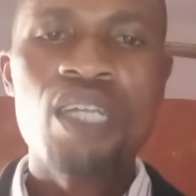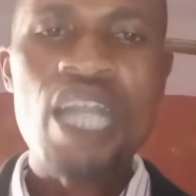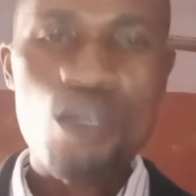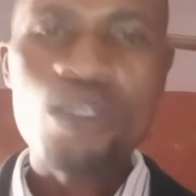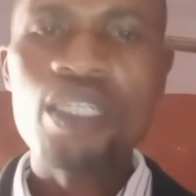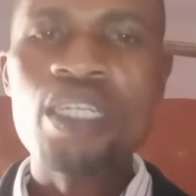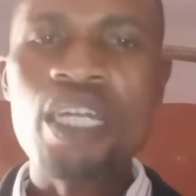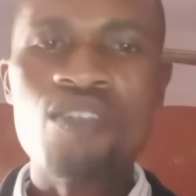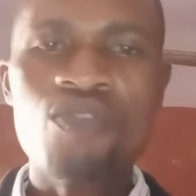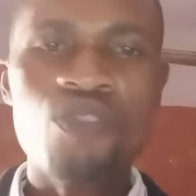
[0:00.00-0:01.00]
Calculate
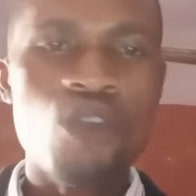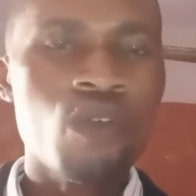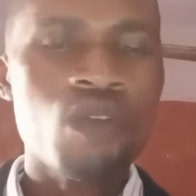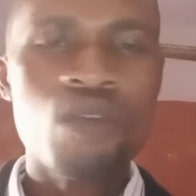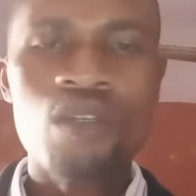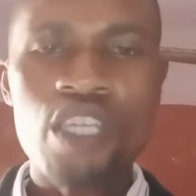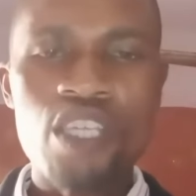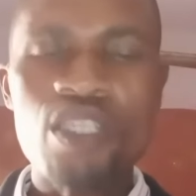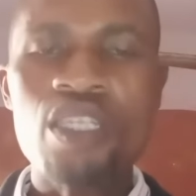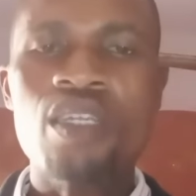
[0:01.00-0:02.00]
that for a
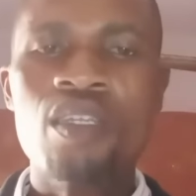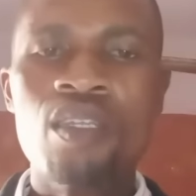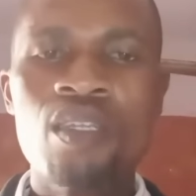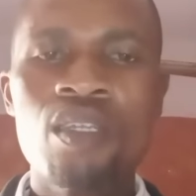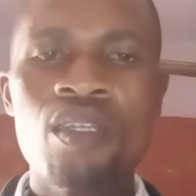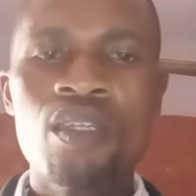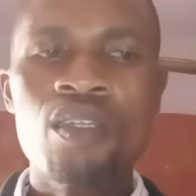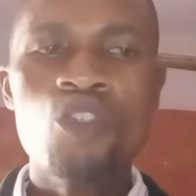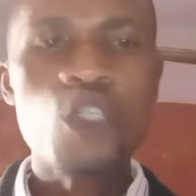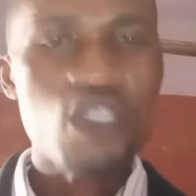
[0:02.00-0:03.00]
year.
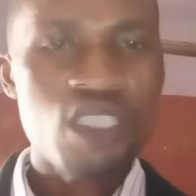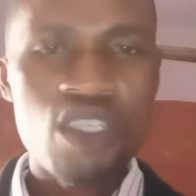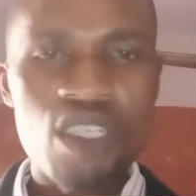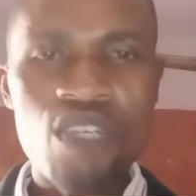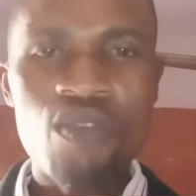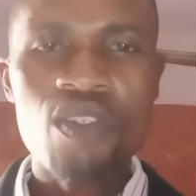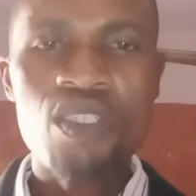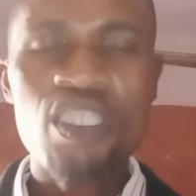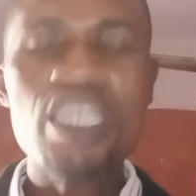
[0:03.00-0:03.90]
Just a savings.